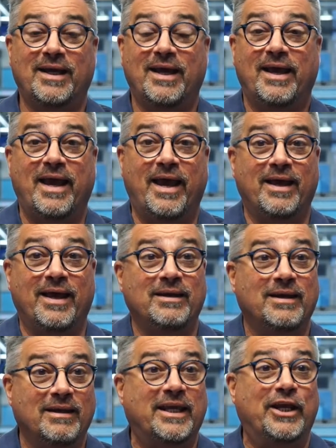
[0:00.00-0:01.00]

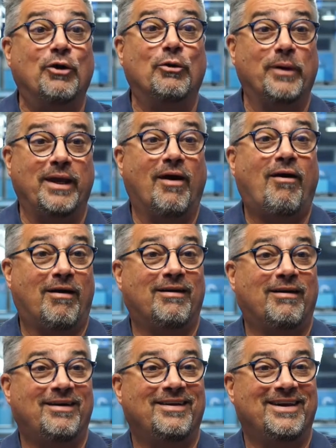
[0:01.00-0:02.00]
And here we
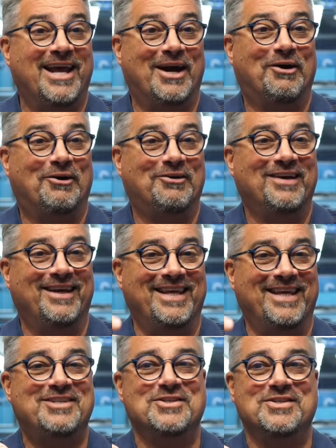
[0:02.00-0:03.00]
are now in
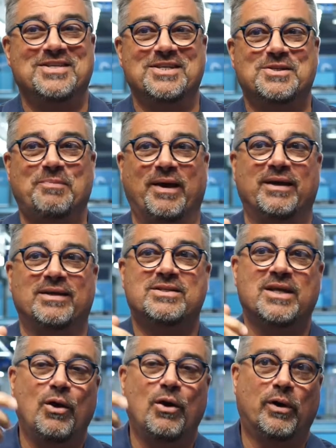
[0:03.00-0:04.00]
the agency space
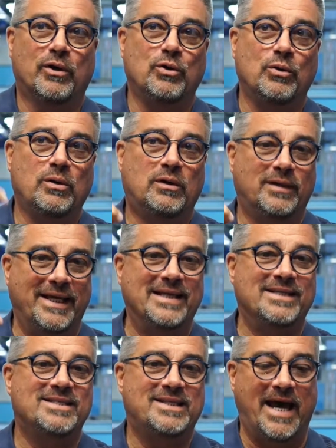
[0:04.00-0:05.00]
where Google
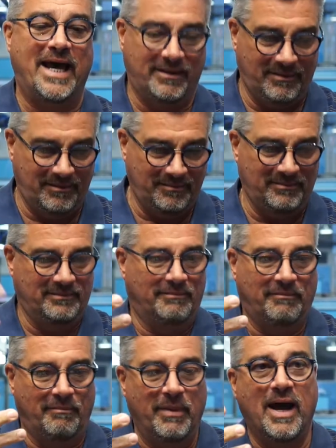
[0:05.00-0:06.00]
is that
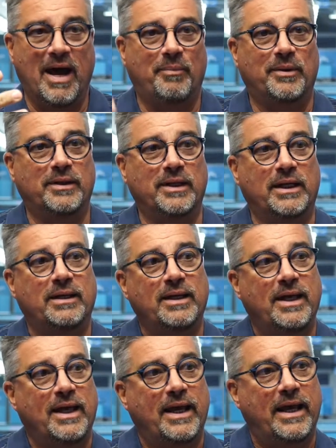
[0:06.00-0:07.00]
monopoly
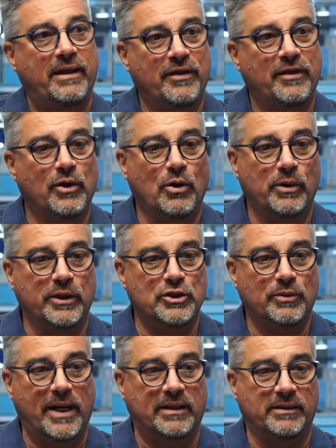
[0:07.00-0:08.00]
and they're going
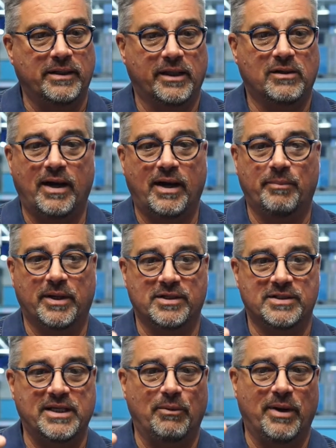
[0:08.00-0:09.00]
directly to the client
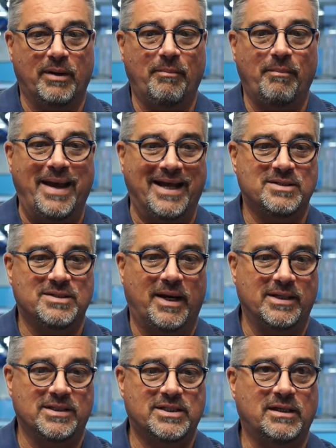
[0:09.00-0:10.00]
because they want to
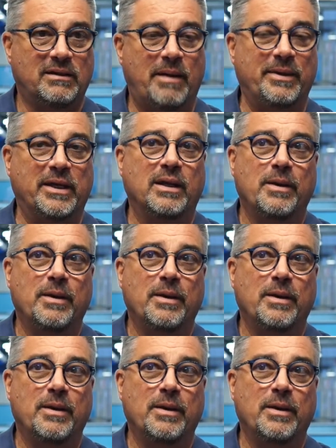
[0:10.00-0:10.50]
maximize that. I mean,